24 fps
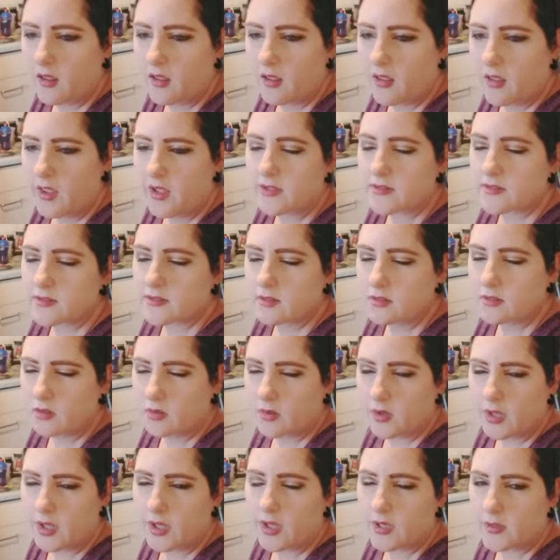it's
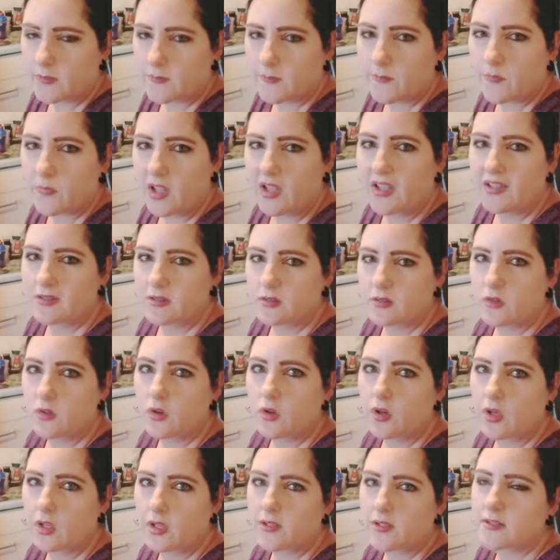annoying,
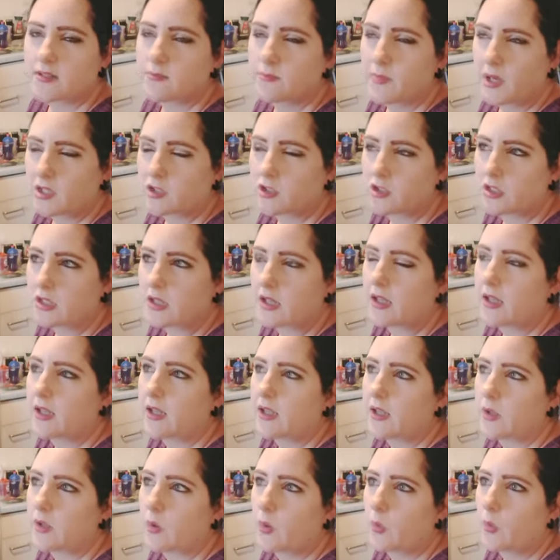
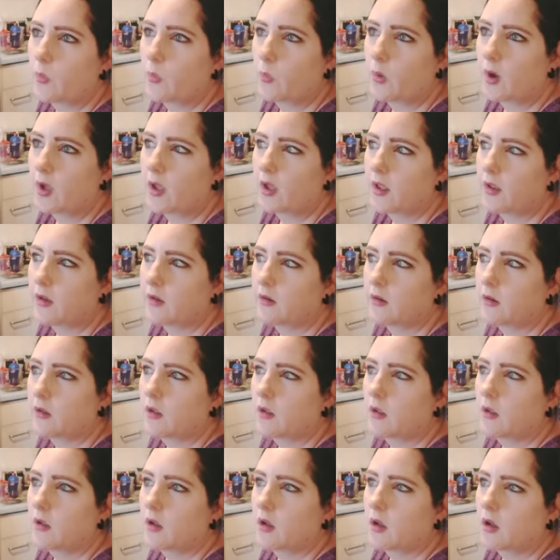especially when
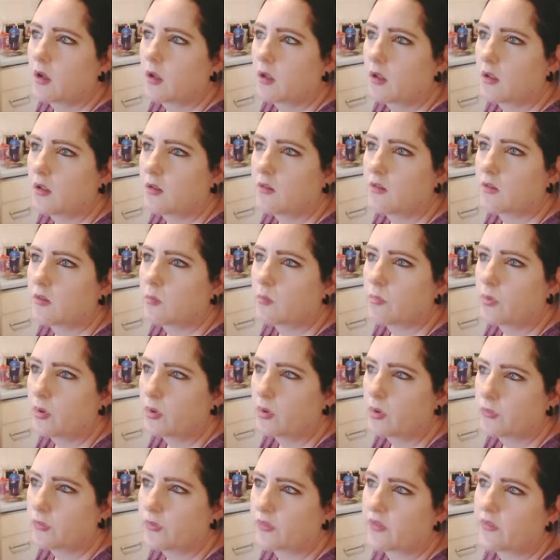it's
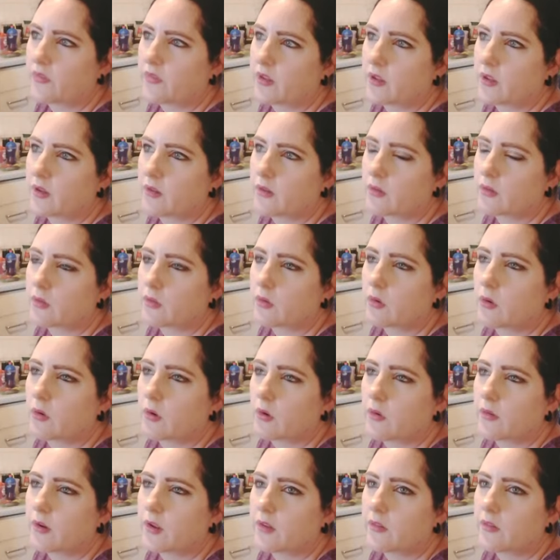important things,
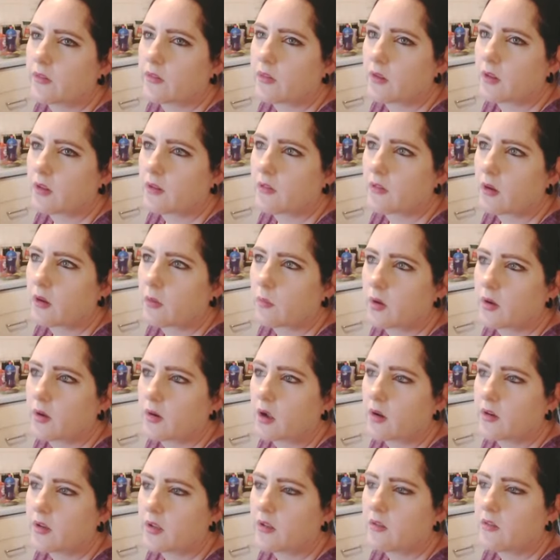or it's things that I
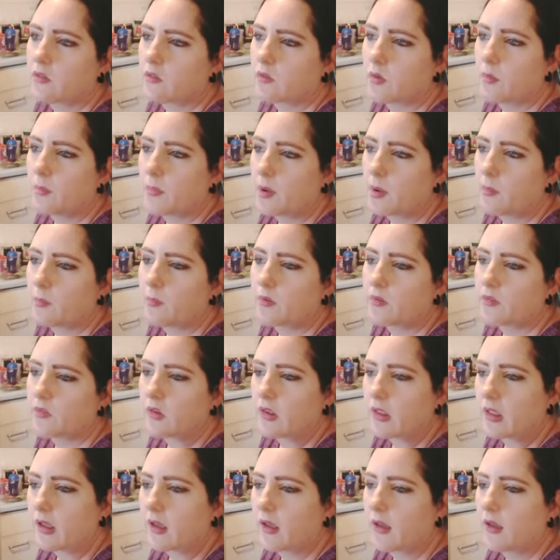need to remember to
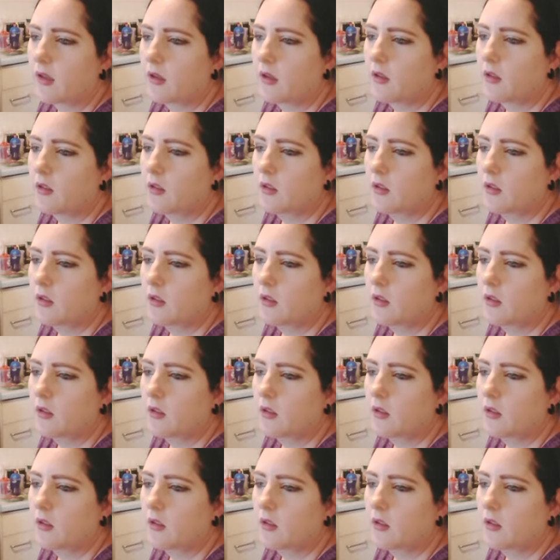get.